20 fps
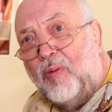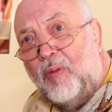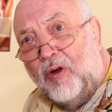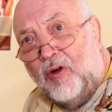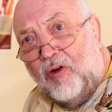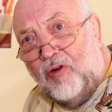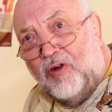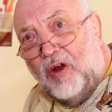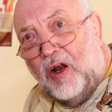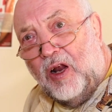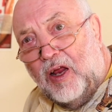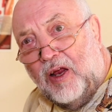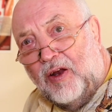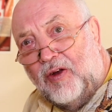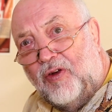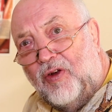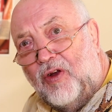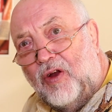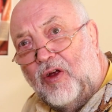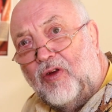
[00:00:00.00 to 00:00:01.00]

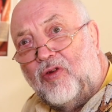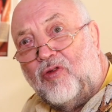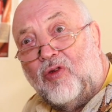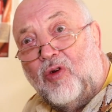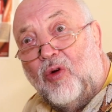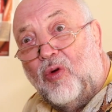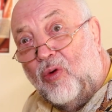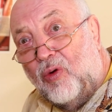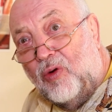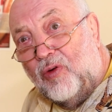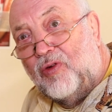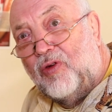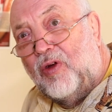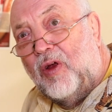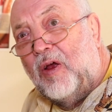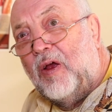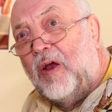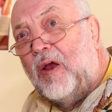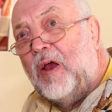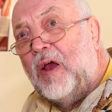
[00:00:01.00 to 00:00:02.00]
community-led schools.
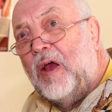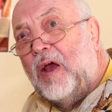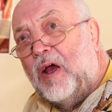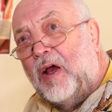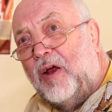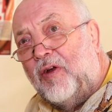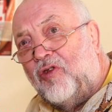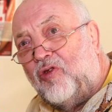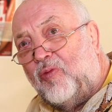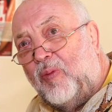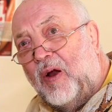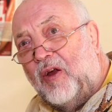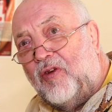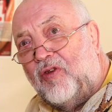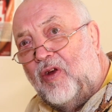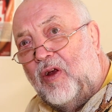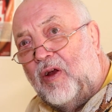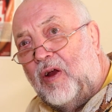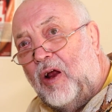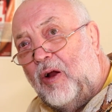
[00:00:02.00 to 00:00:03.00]
And
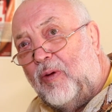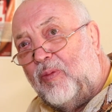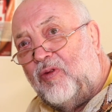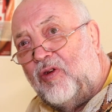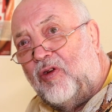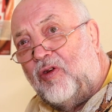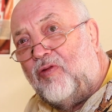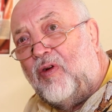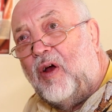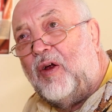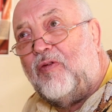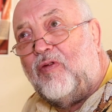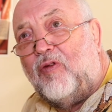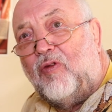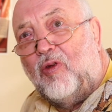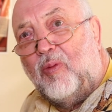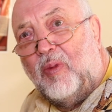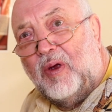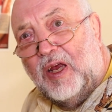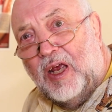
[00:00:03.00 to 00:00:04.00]
Shpresa helped us right
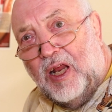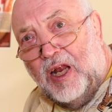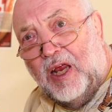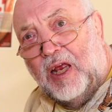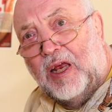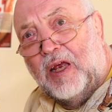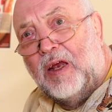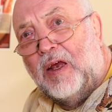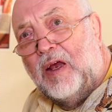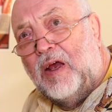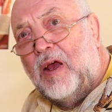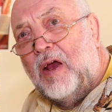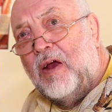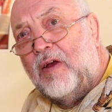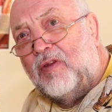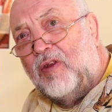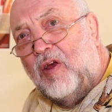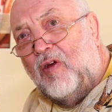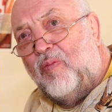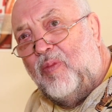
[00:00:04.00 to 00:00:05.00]
from the beginning.
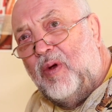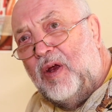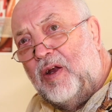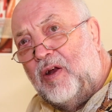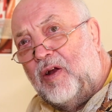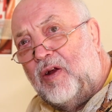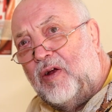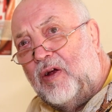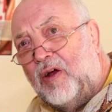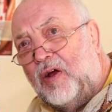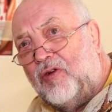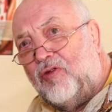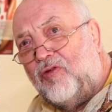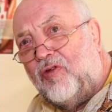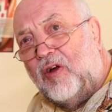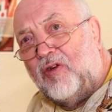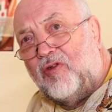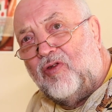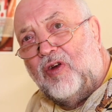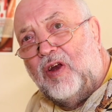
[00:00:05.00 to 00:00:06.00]
They've been a
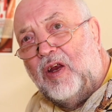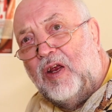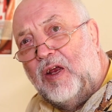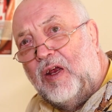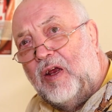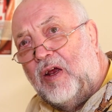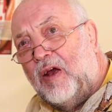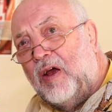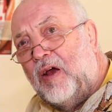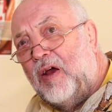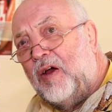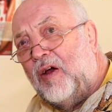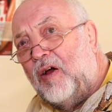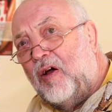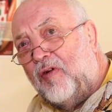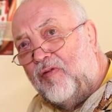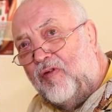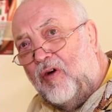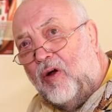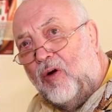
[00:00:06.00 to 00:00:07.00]
trustee
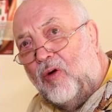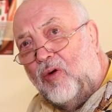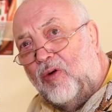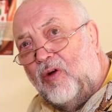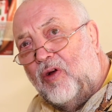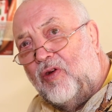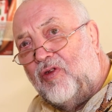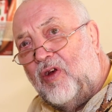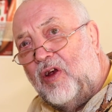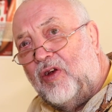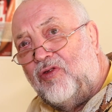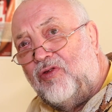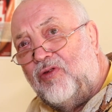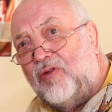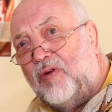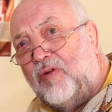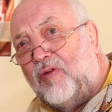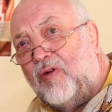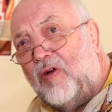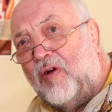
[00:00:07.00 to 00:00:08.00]
of our
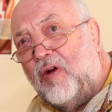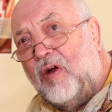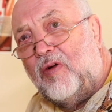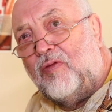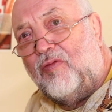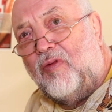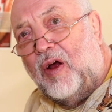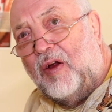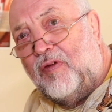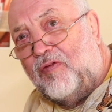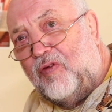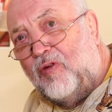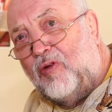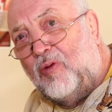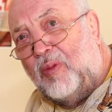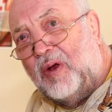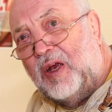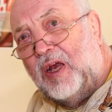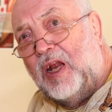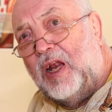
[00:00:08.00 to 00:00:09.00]
organisation right
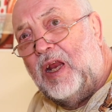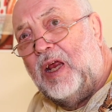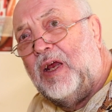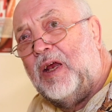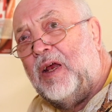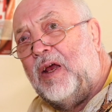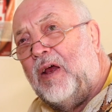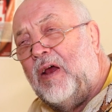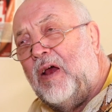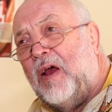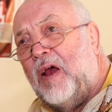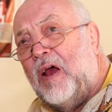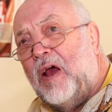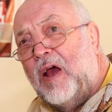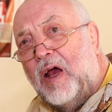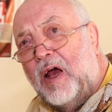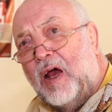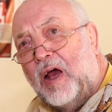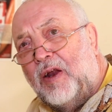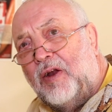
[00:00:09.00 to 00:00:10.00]
from the beginning.
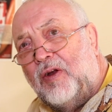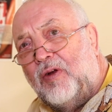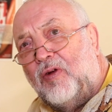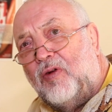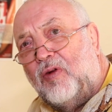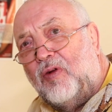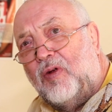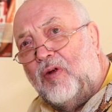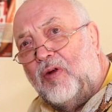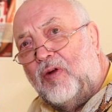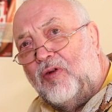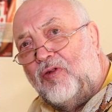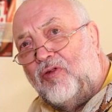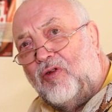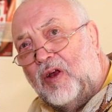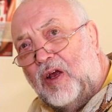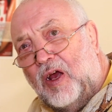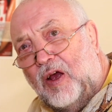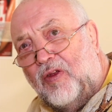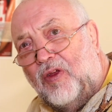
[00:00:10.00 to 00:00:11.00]
And
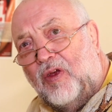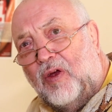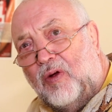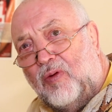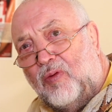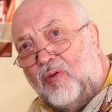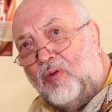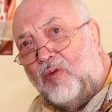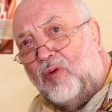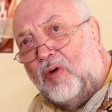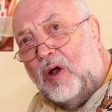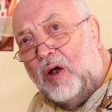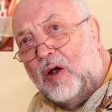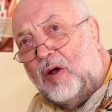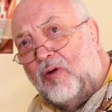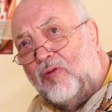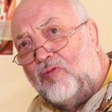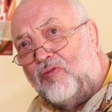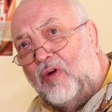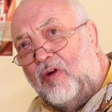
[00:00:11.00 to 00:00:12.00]
together
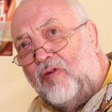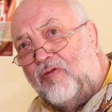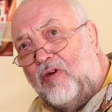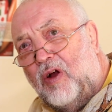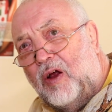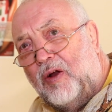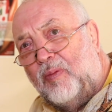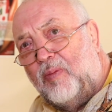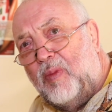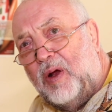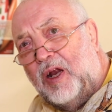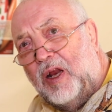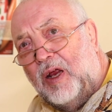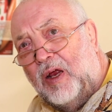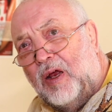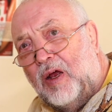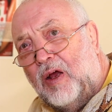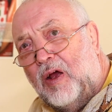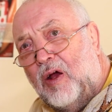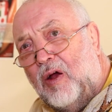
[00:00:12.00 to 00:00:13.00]
we've run
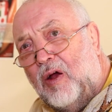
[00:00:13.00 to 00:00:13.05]
many